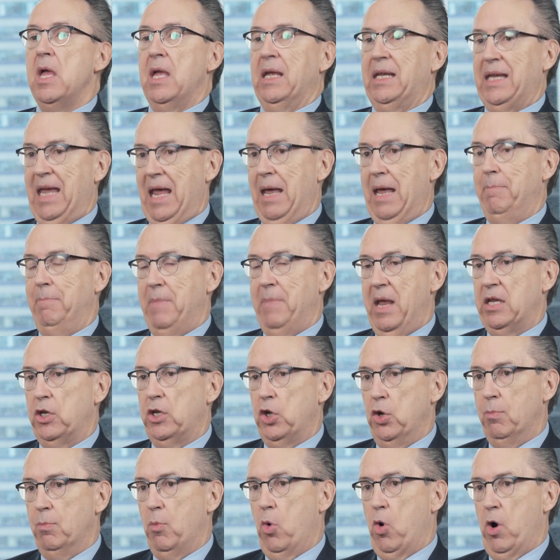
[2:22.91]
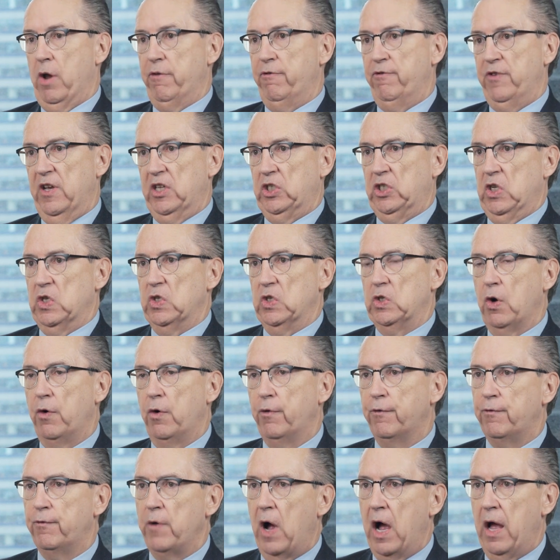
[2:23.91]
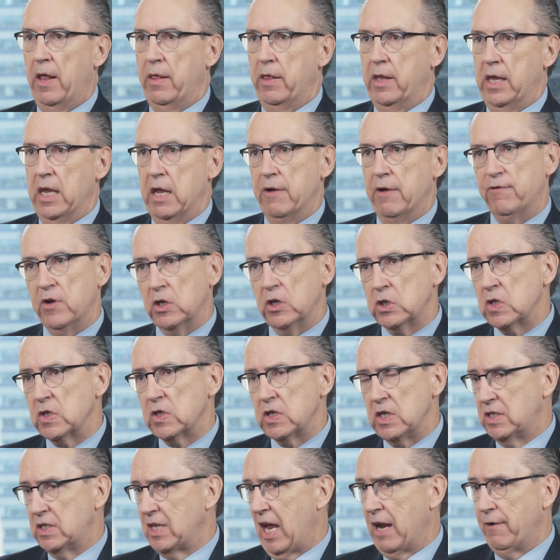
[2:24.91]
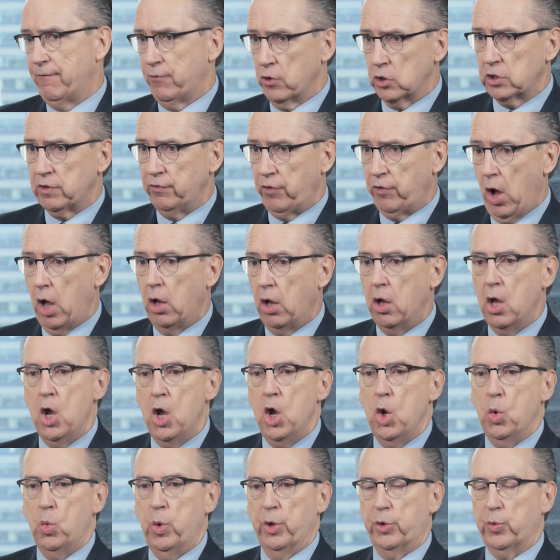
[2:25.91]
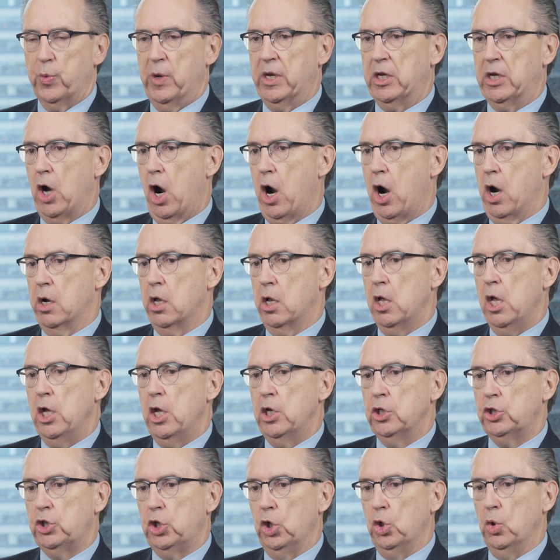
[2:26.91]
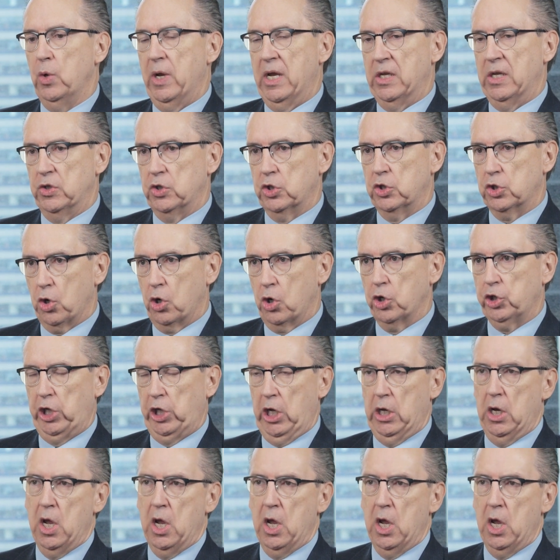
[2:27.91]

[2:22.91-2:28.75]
can make you more efficient. So on the efficiency side, first of all, with regard to insertion,